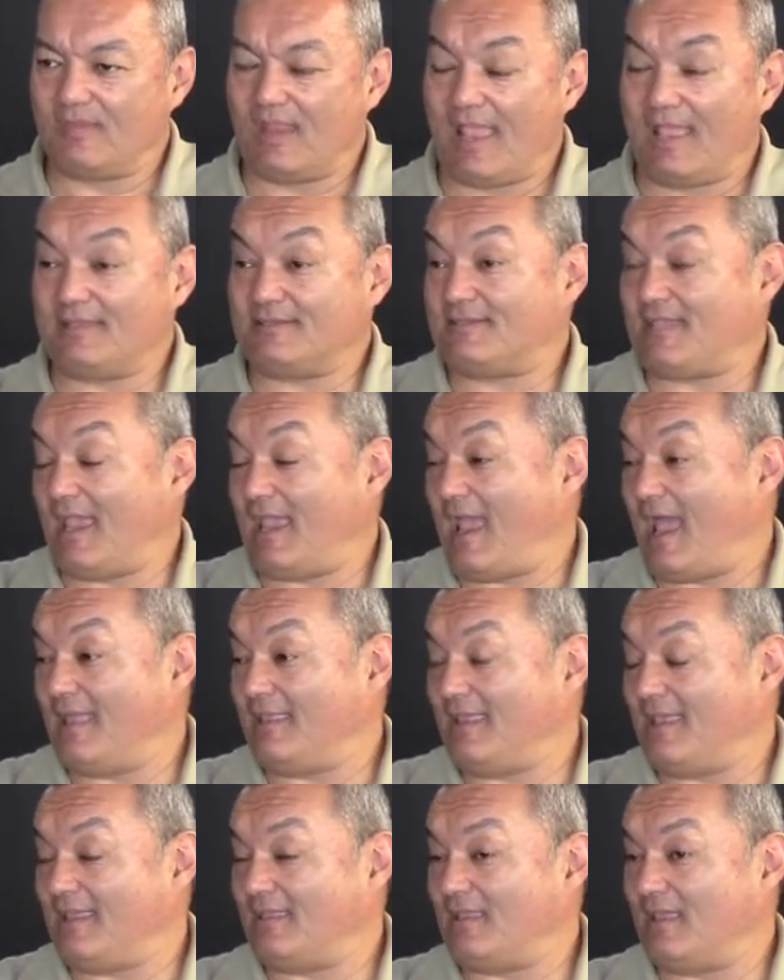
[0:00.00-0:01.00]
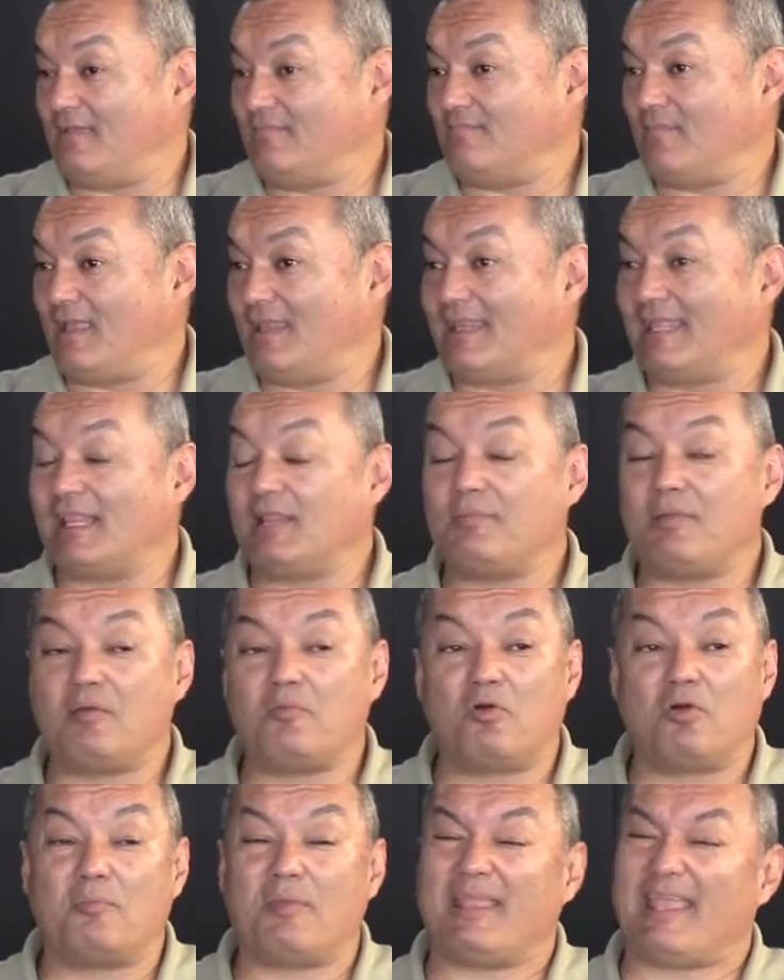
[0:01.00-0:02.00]
and say I need a little bit
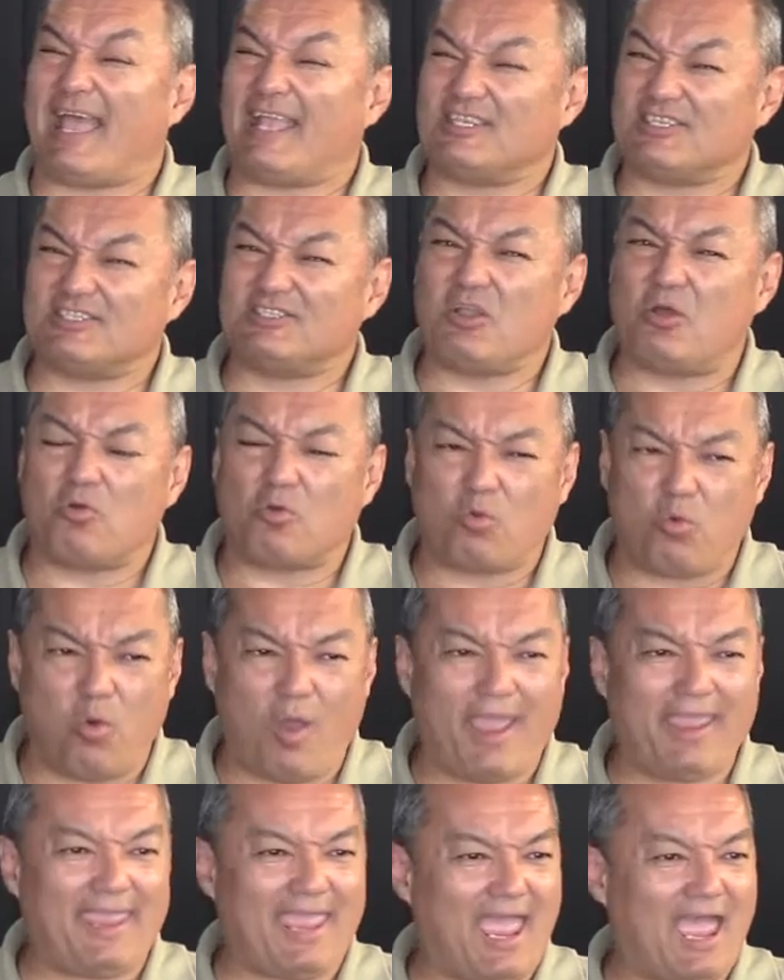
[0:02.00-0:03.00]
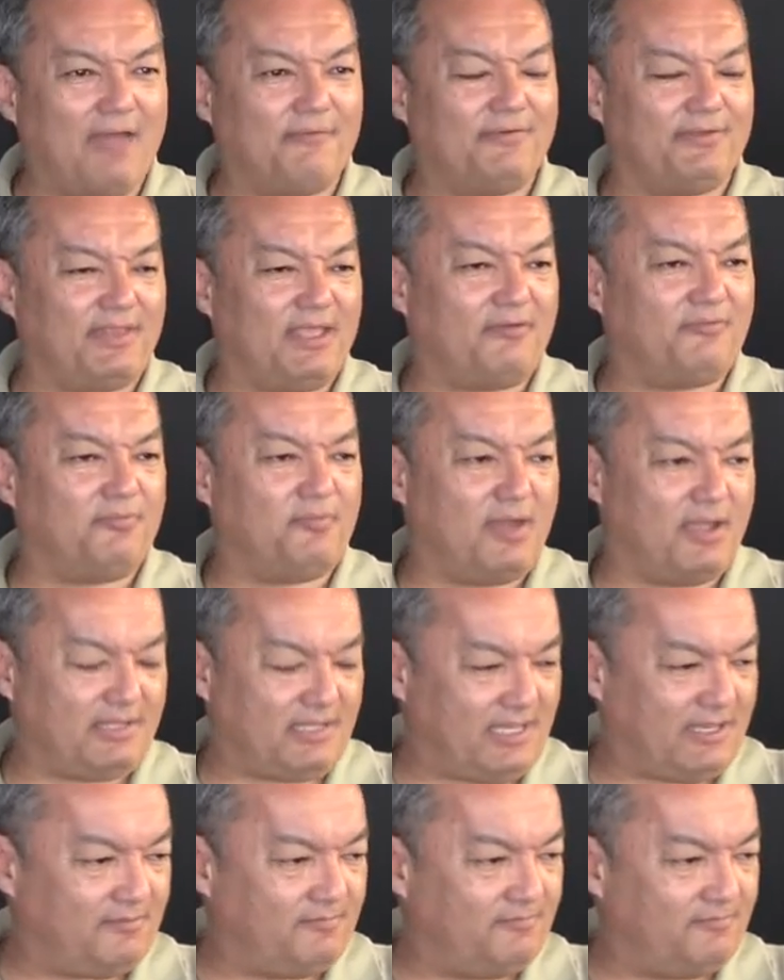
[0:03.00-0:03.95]
more money, I just don't quite have enough money.